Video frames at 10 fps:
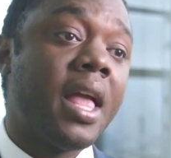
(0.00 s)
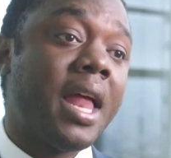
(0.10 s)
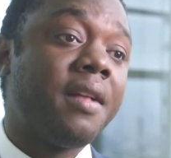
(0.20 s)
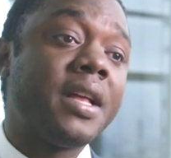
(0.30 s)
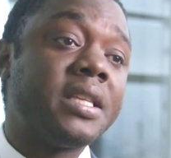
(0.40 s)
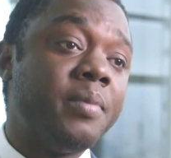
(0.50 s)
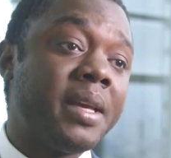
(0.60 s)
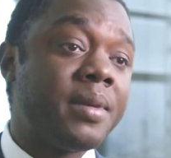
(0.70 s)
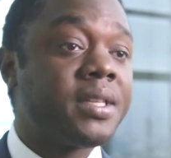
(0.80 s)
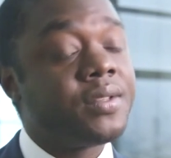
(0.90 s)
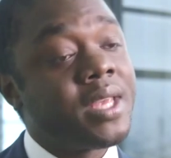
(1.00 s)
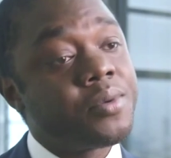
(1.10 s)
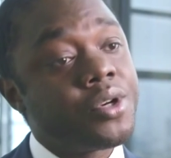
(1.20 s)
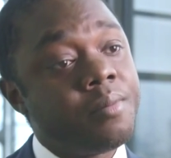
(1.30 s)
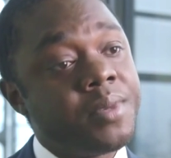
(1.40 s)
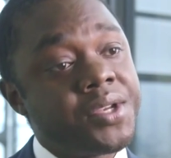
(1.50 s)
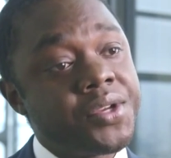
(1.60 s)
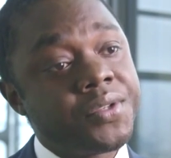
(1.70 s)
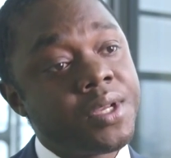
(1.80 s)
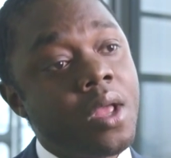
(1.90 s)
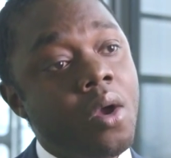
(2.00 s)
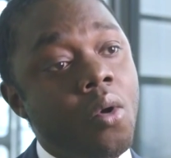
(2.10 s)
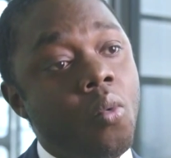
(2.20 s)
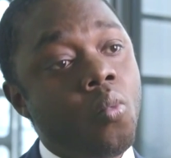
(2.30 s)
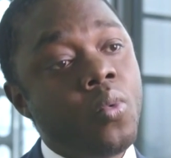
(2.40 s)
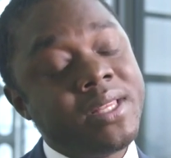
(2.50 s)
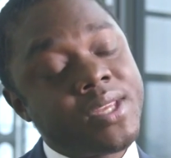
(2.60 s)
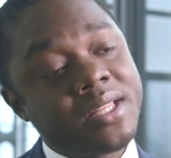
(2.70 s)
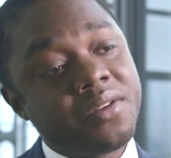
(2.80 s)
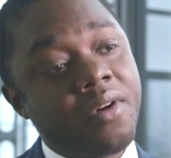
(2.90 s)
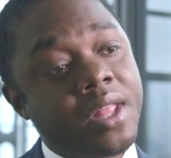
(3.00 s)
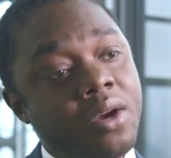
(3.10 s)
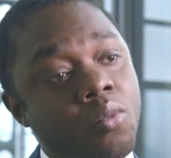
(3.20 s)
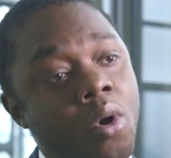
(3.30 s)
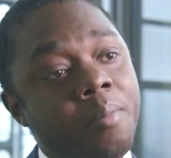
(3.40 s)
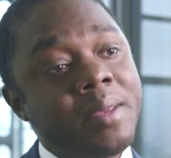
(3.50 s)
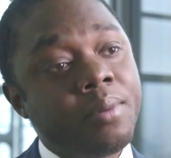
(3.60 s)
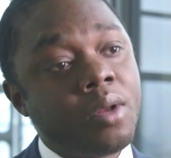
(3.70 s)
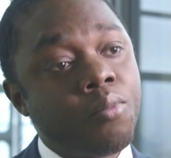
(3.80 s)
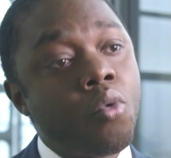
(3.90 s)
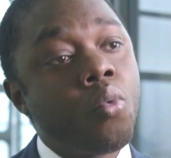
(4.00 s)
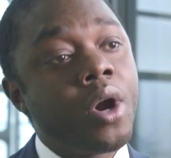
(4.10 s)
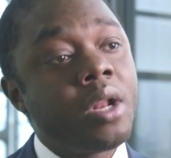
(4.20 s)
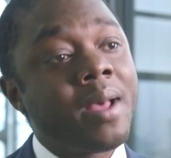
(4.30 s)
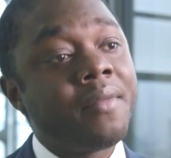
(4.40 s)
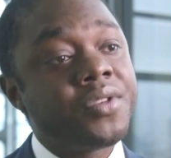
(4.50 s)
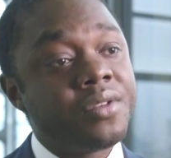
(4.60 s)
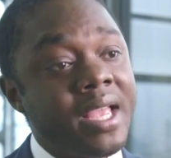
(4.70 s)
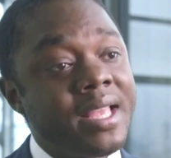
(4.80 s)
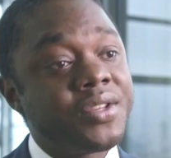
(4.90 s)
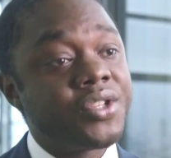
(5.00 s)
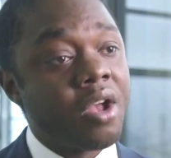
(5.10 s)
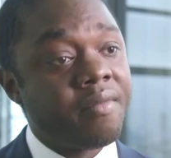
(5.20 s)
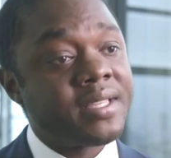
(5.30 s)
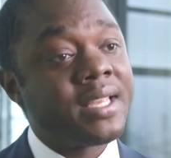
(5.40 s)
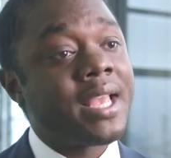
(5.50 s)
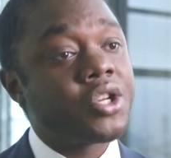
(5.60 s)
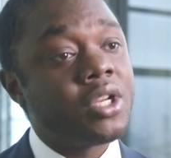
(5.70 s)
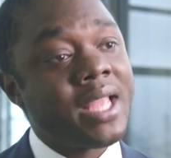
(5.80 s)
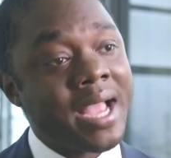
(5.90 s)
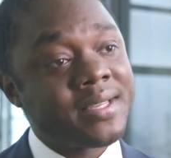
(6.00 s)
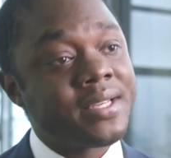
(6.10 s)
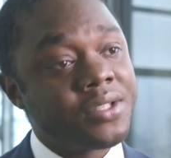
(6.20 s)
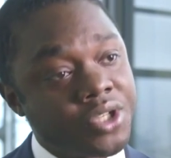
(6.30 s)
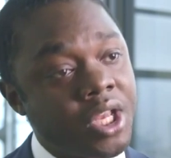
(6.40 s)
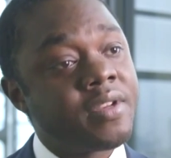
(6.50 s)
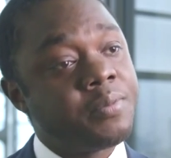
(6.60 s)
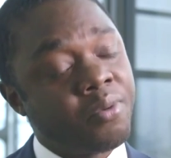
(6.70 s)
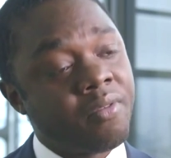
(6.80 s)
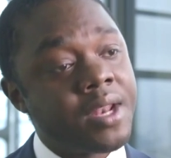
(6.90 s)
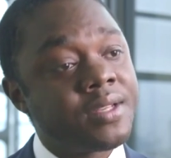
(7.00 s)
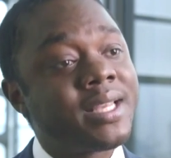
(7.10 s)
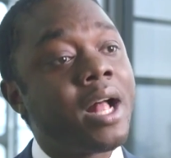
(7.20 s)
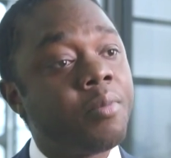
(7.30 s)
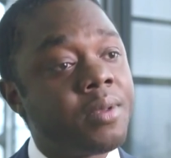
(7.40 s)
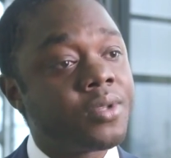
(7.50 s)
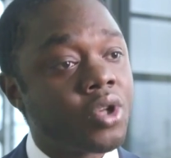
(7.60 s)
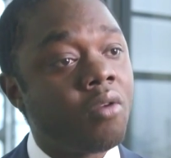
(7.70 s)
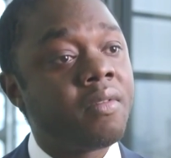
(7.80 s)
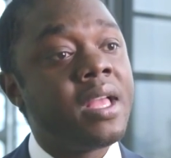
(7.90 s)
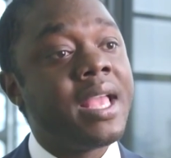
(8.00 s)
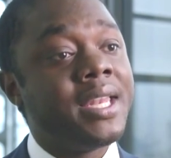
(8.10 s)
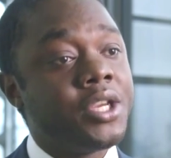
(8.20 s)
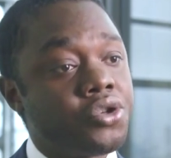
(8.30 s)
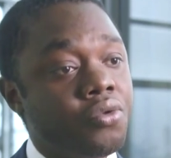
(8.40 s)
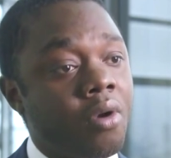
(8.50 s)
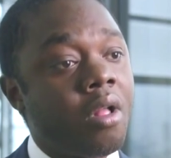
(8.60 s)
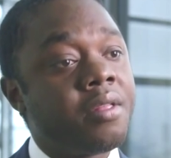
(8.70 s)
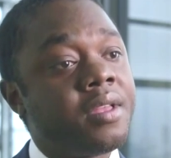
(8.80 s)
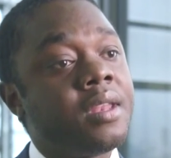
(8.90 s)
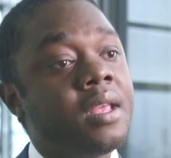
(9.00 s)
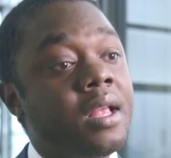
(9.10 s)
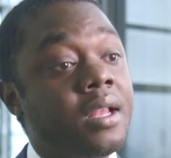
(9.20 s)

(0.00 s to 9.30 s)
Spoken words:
I think that's a big misconception, because we tend to find that what people are more worried about today is service and actually access to service providers to help them solve an issue rather than